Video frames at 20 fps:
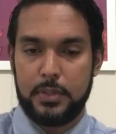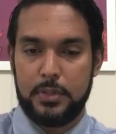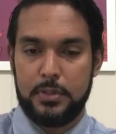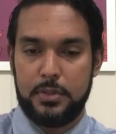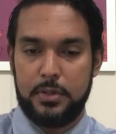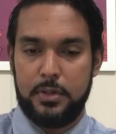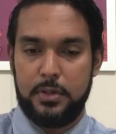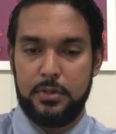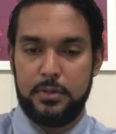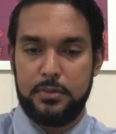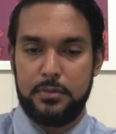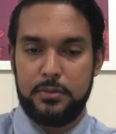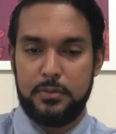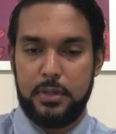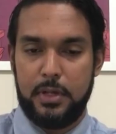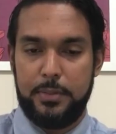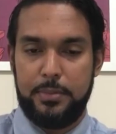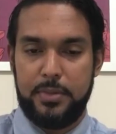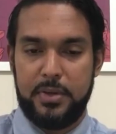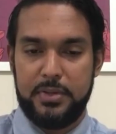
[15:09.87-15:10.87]
Sorry,
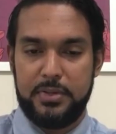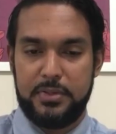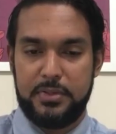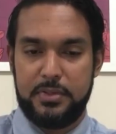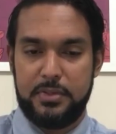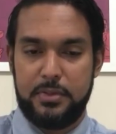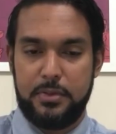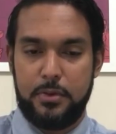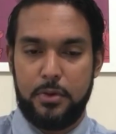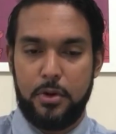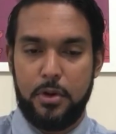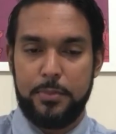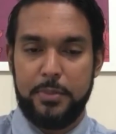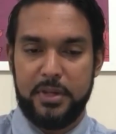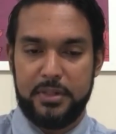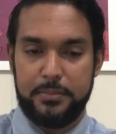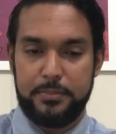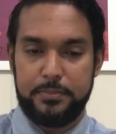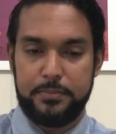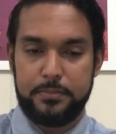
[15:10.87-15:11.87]
I pressed the wrong
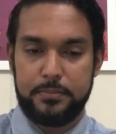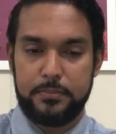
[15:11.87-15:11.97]
button.